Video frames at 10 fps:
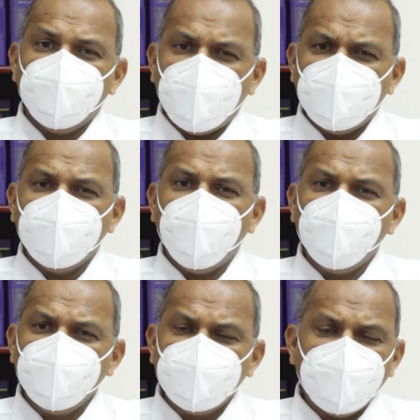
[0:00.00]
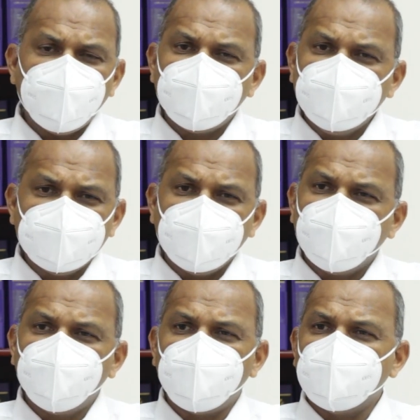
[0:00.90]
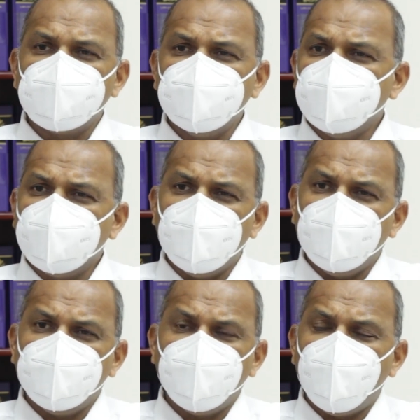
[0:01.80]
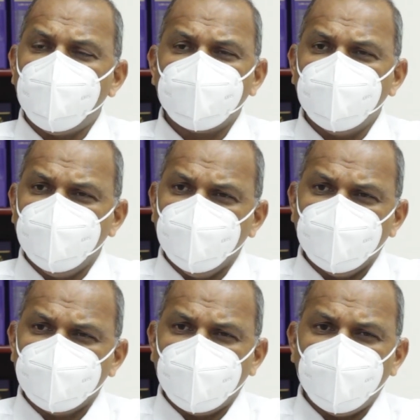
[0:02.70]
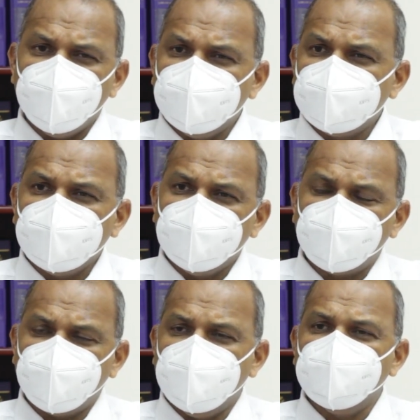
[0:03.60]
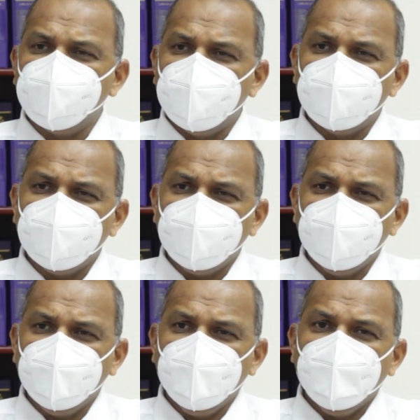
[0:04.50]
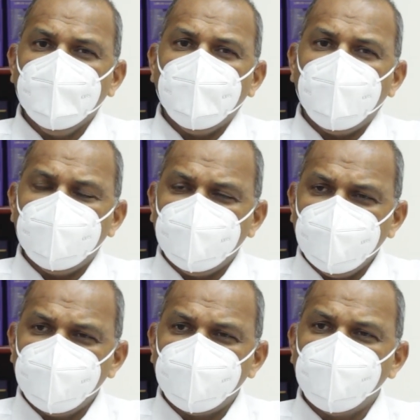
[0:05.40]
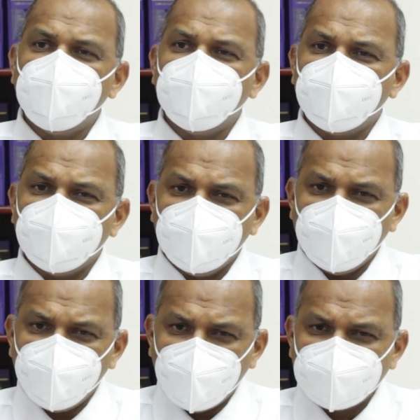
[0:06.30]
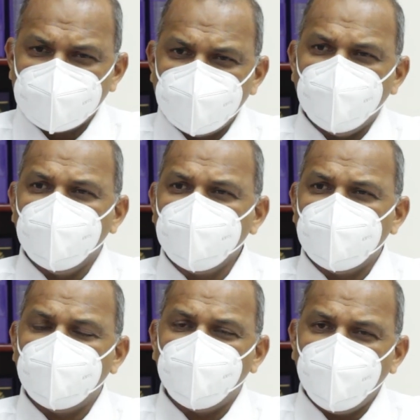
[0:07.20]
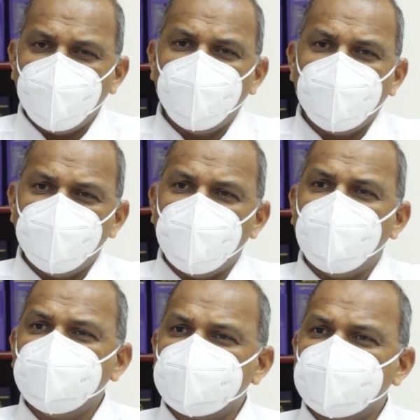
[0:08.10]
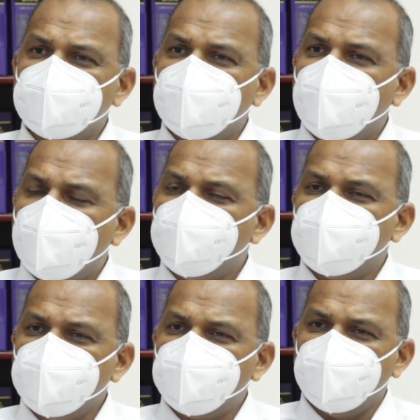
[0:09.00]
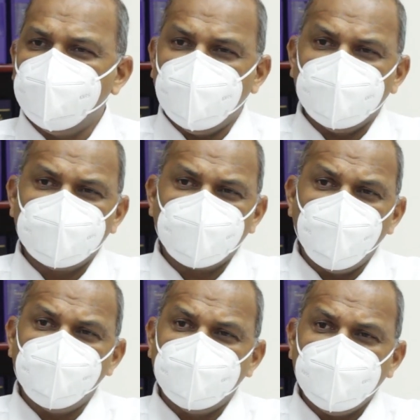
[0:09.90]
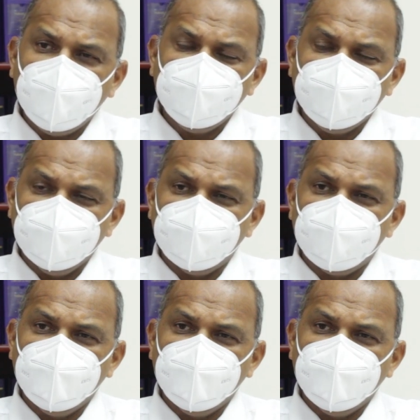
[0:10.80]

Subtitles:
By now, every single person in Guyana ought to know how this thing is transmitted, and therefore they must know that wearing a mask helped to prevent COVID-19.